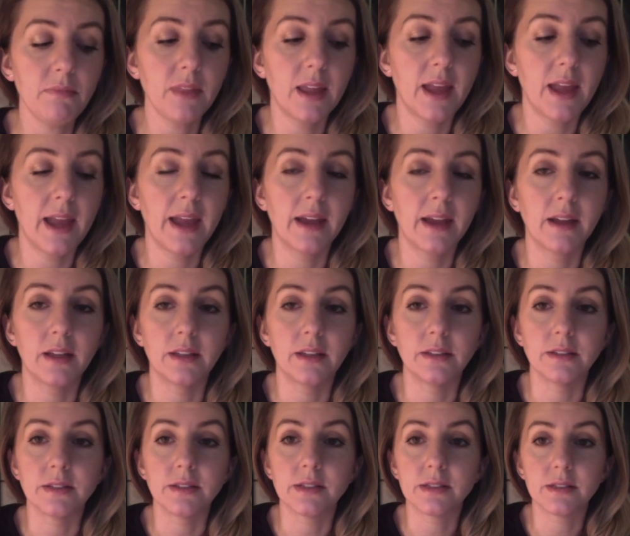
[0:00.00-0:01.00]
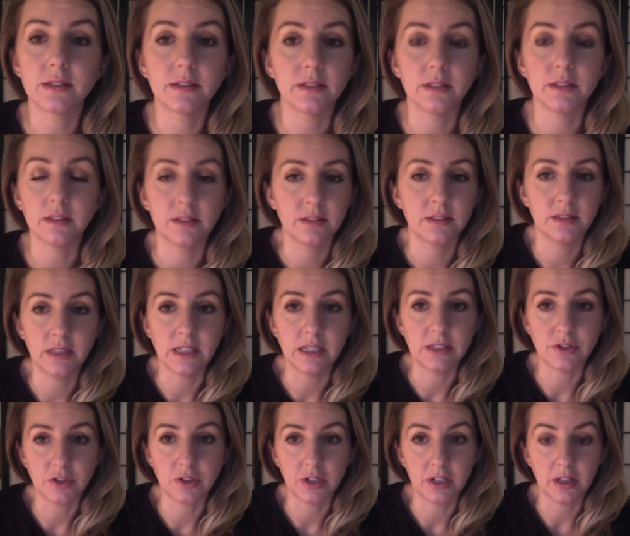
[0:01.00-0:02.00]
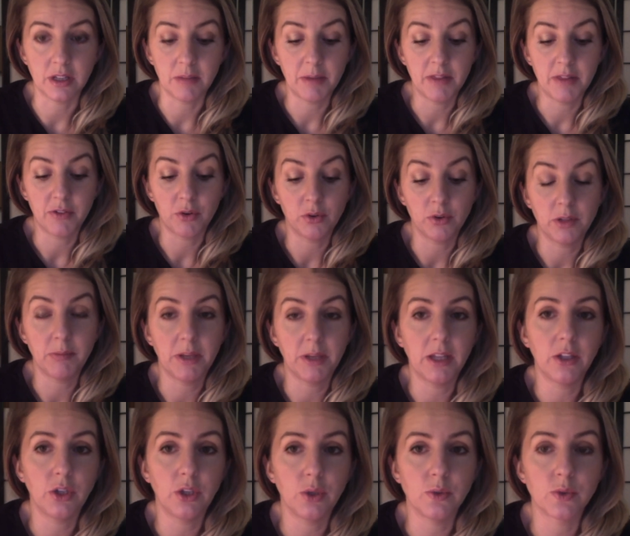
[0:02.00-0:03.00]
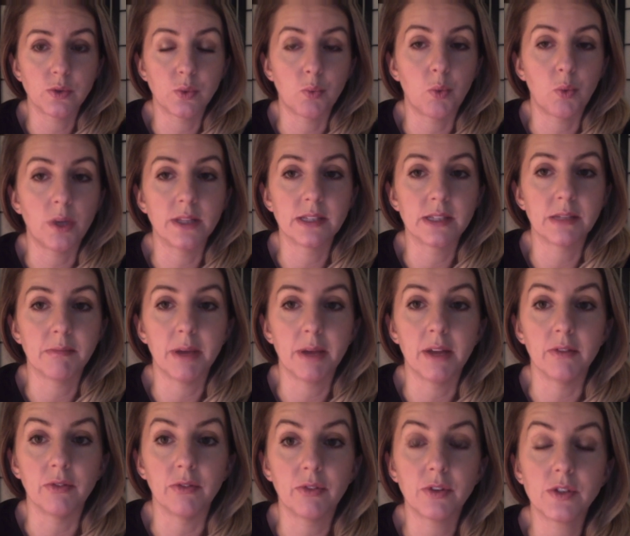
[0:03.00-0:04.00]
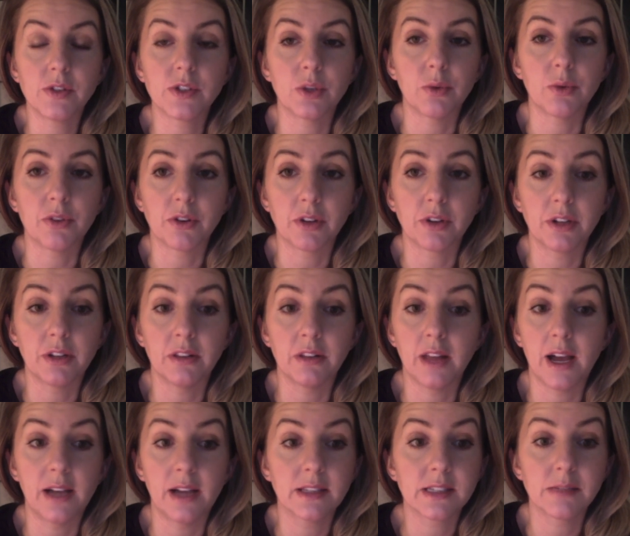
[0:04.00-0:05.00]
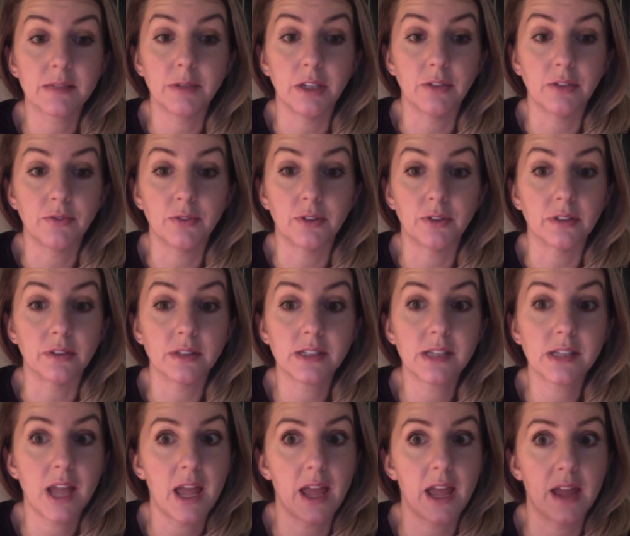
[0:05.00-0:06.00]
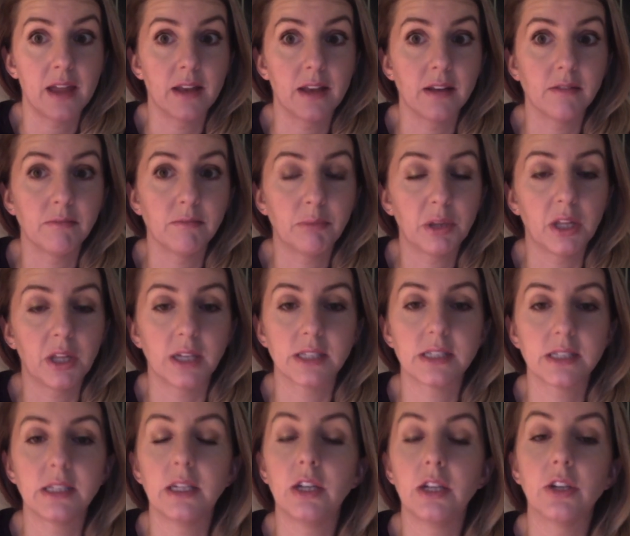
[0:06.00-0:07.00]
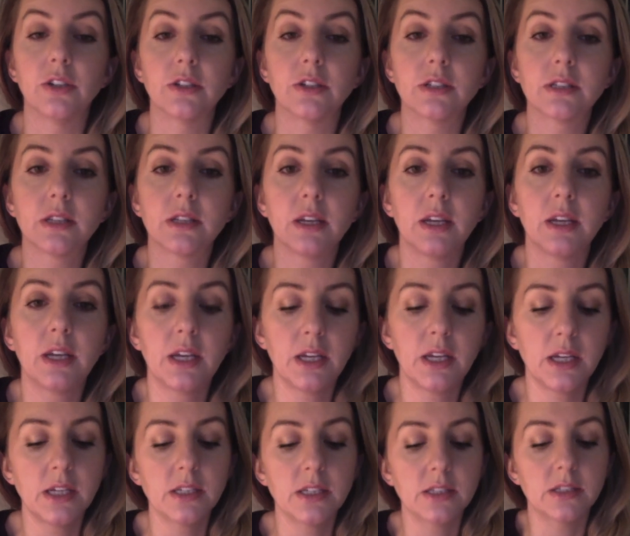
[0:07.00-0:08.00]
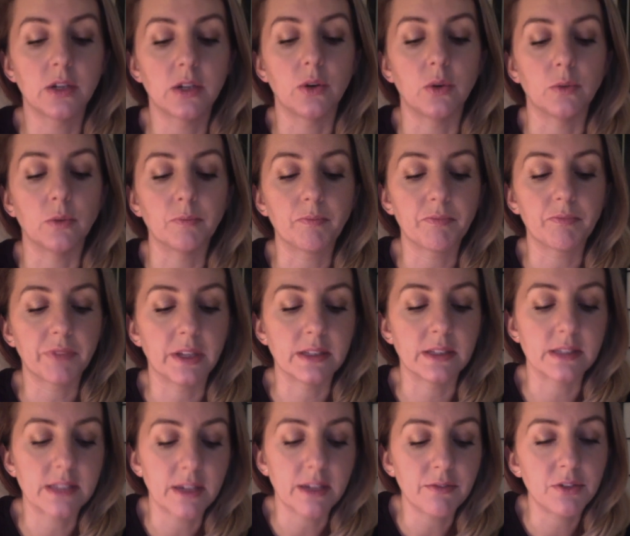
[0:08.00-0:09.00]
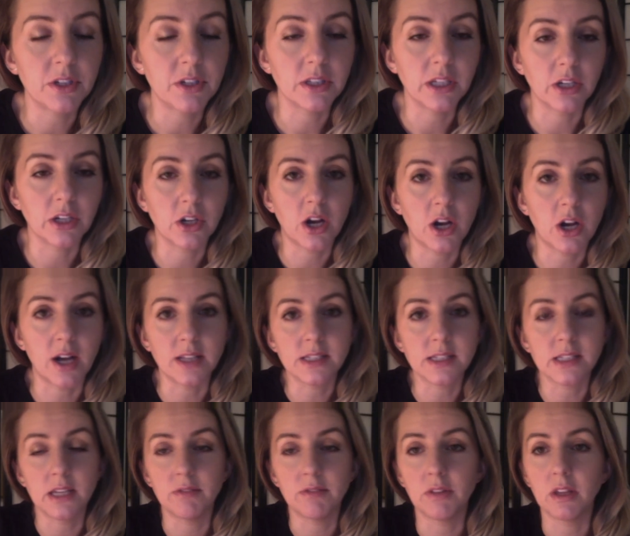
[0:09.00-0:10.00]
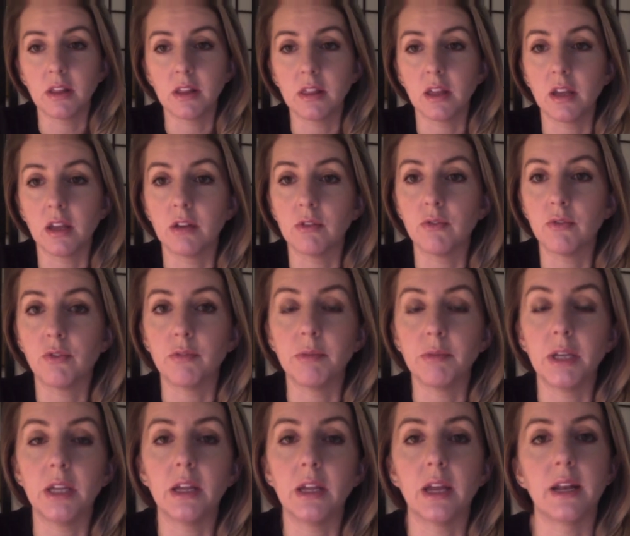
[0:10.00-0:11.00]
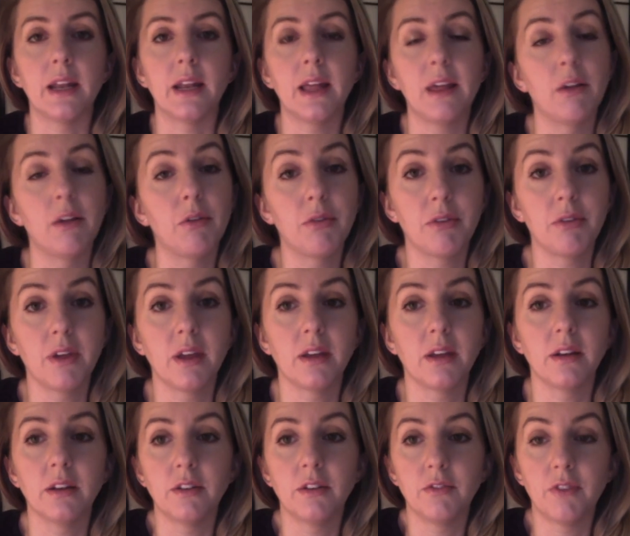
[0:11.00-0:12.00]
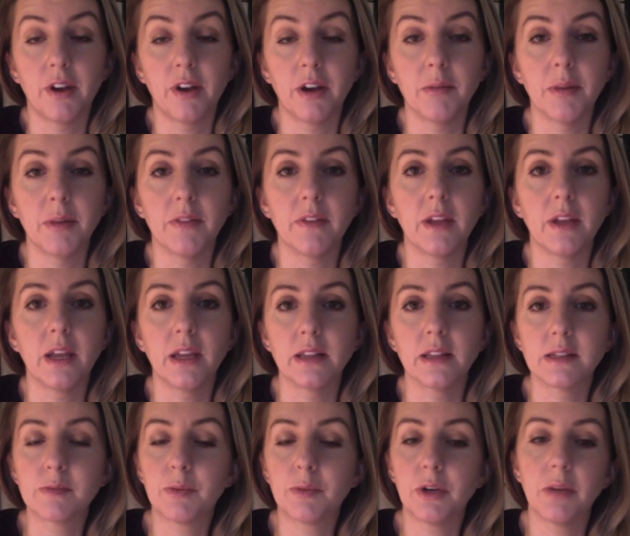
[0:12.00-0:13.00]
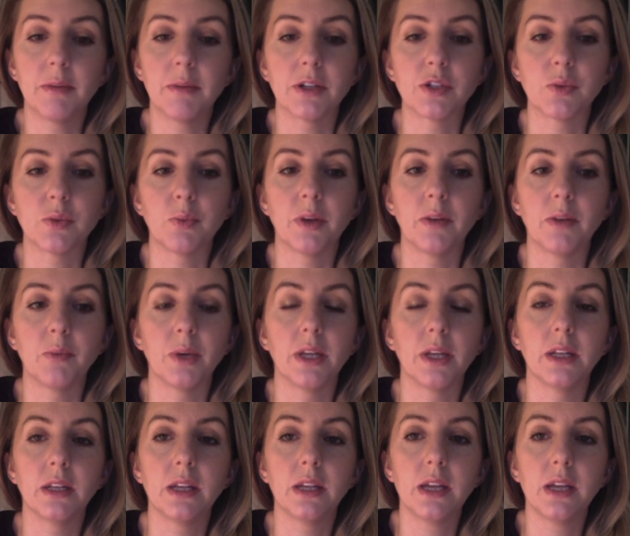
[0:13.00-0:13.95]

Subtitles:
And these are they're only being used once a month, so they're gonna last me for 10 plus years. So it's definitely a cost-saving thing for me, and a health thing, and an environment thing. It's pretty much a win-win.